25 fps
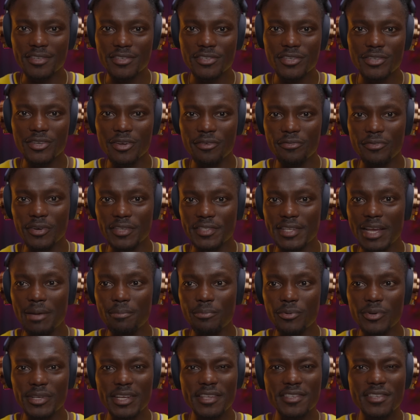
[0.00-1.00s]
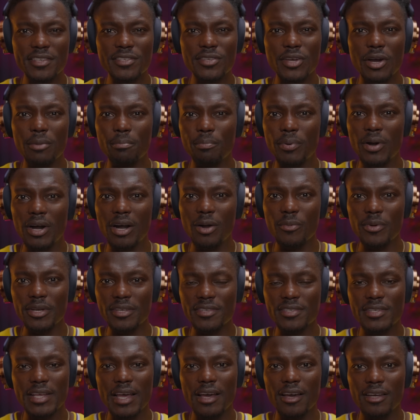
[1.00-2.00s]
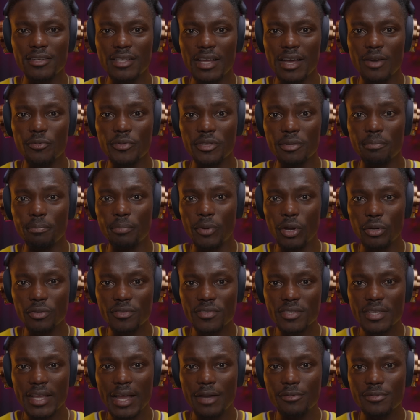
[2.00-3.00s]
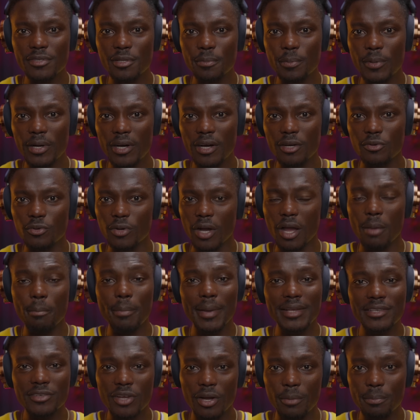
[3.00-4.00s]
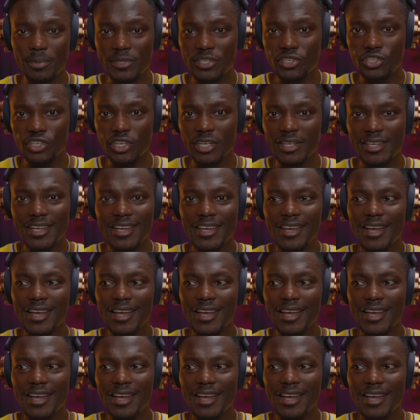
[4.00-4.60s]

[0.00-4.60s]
So for example, this is on par with a sound uh, with a Bose counterpart or compet competition.